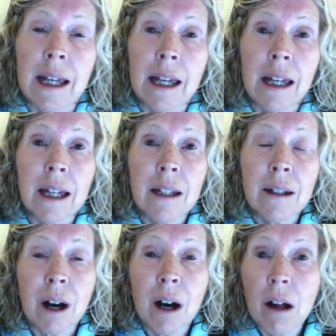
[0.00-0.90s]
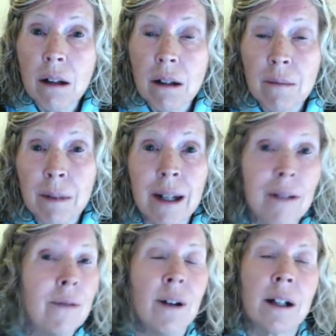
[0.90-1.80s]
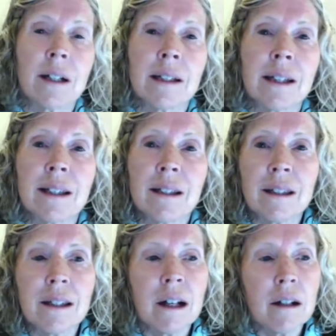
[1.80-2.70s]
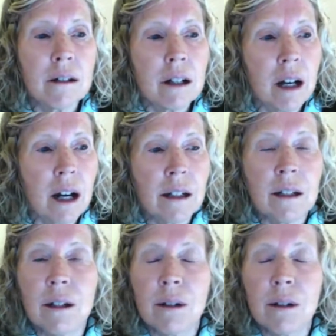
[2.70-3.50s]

And all of my phonics lessons are taught